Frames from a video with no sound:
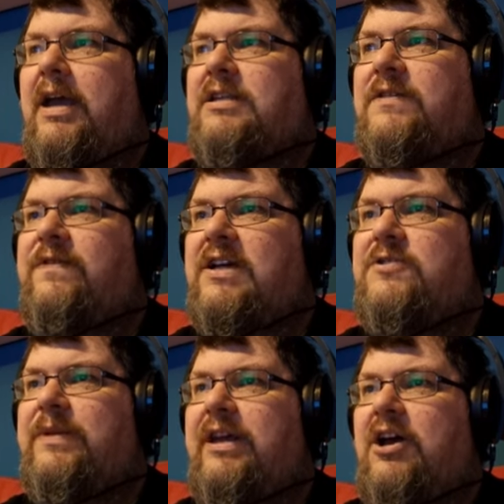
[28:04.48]
ends
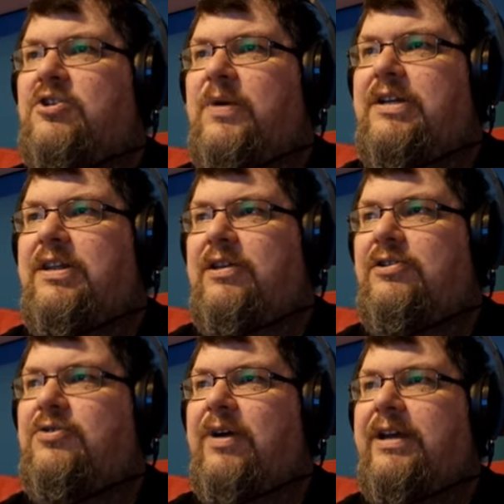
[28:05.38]
flush with the archway to the
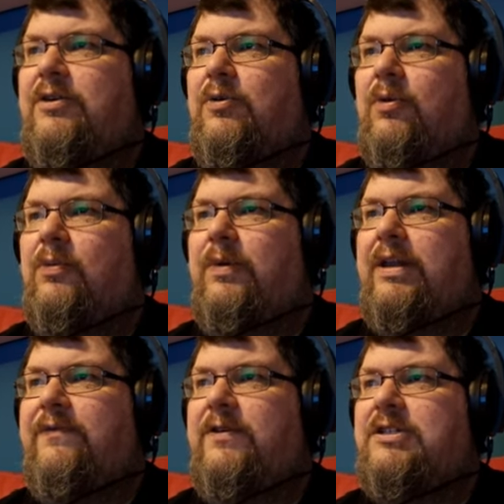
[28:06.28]
new Great Hall, where
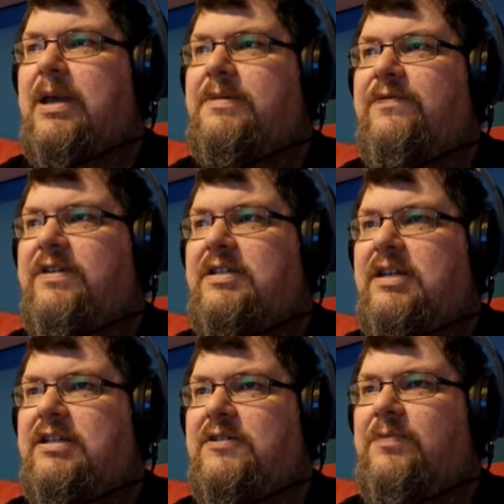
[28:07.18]
the footsteps of
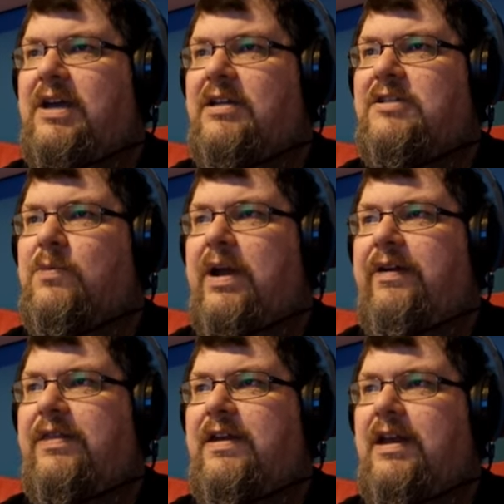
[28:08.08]
visitors have begun to wear
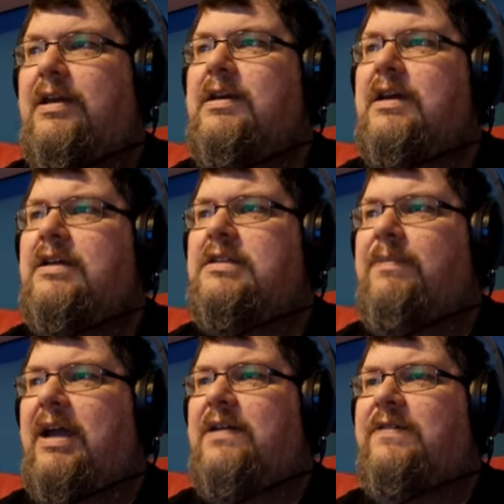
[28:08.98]
it thin. It's a
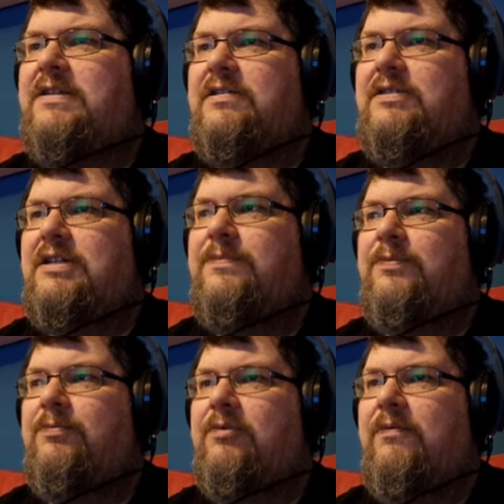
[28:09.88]
magnificent deep
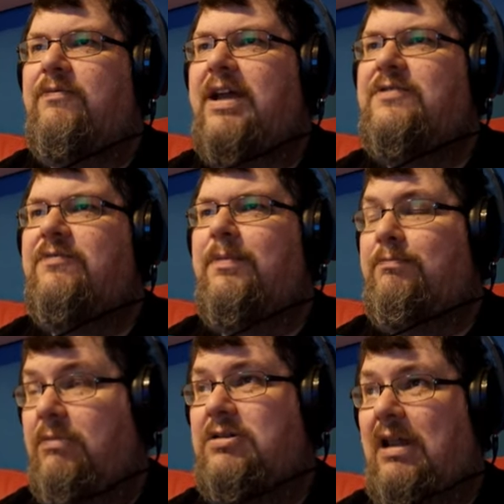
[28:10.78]
red.
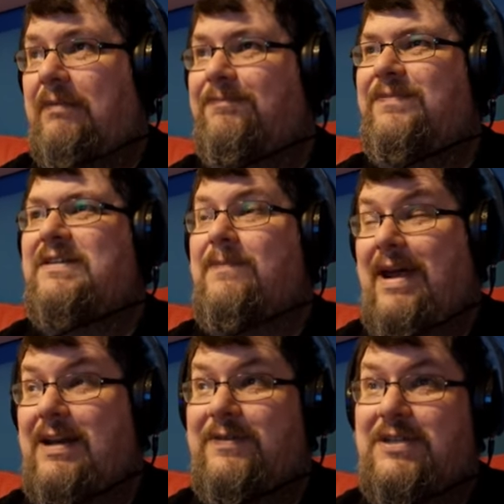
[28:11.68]
It's a
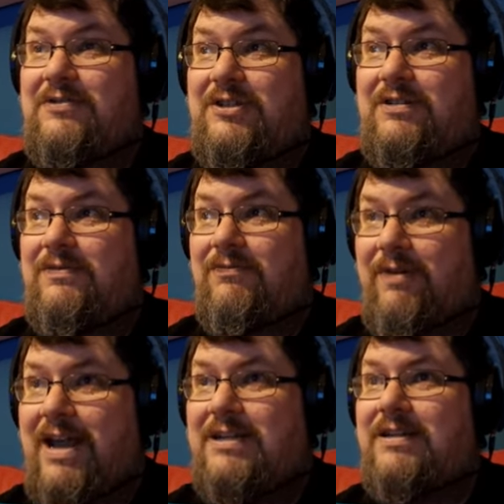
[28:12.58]
magnificent
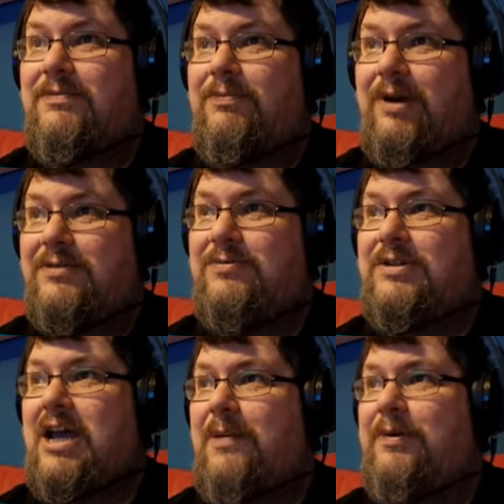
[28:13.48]
red Brussels
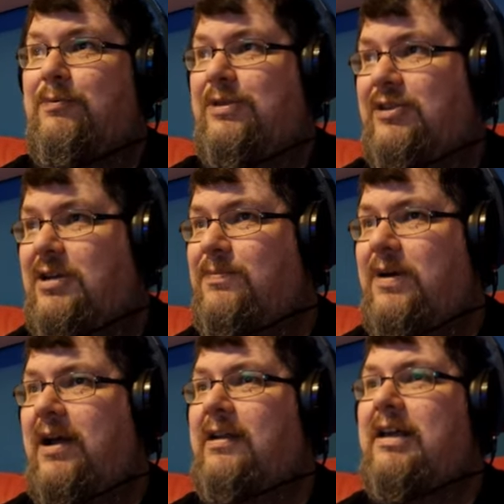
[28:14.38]
carpet with deep
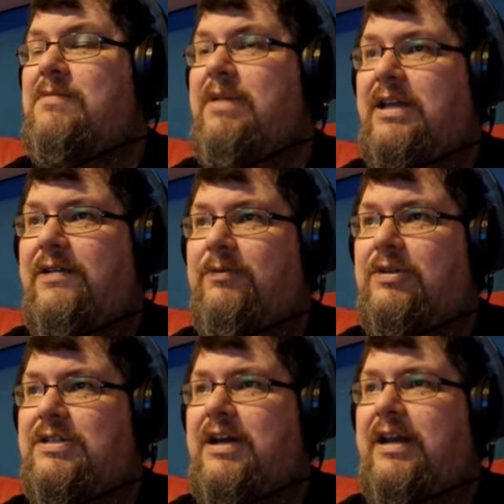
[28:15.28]
pile and a medieval
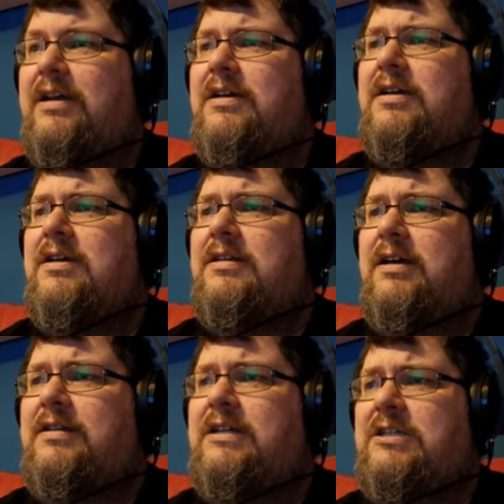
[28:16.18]
design.
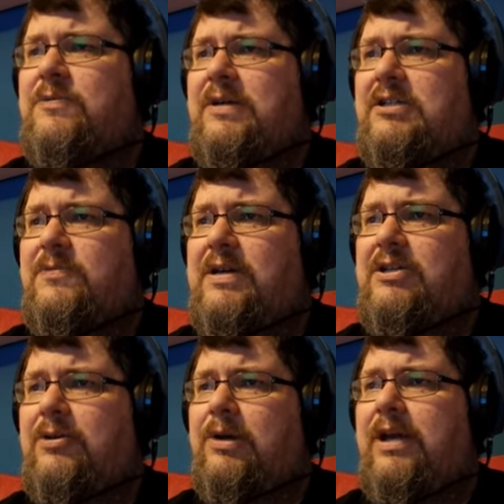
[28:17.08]
Nothing suspicious
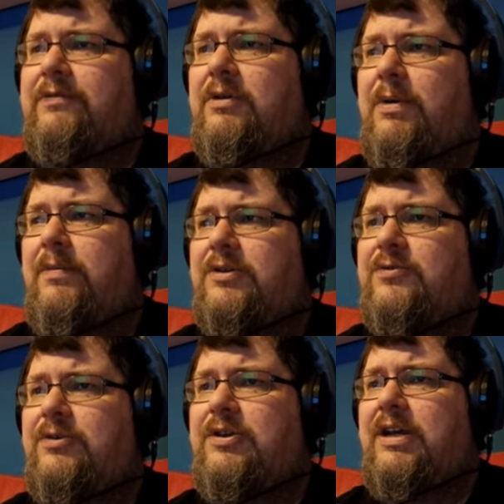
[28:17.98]
meets your eye after a moment's
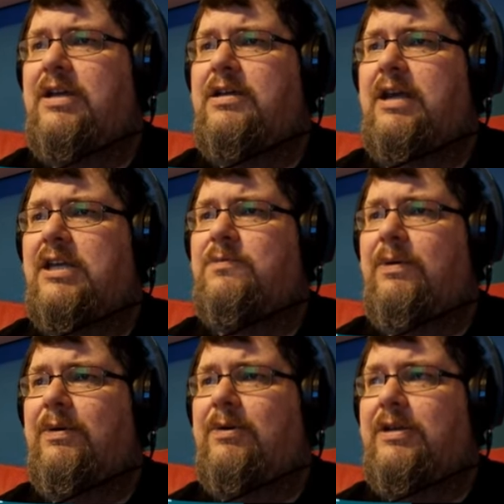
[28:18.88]
scrutiny. Yes, we
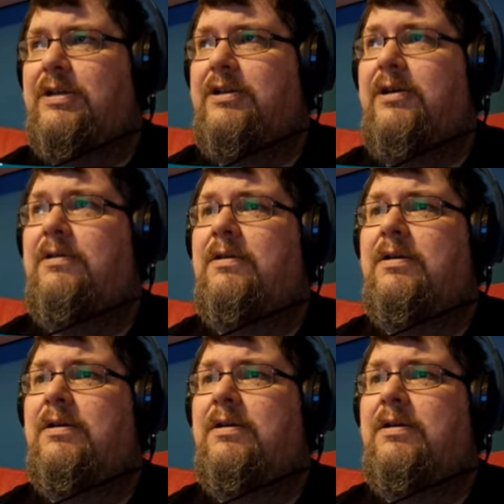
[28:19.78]
will continue.